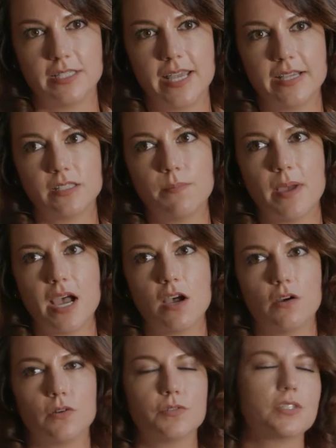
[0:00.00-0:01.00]
It takes
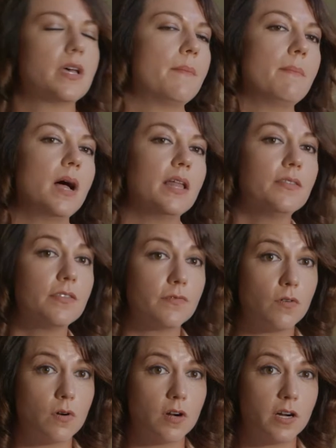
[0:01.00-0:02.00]
about a month
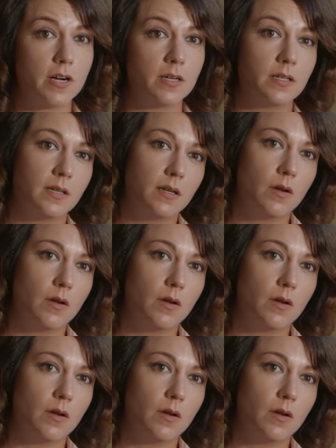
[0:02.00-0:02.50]
for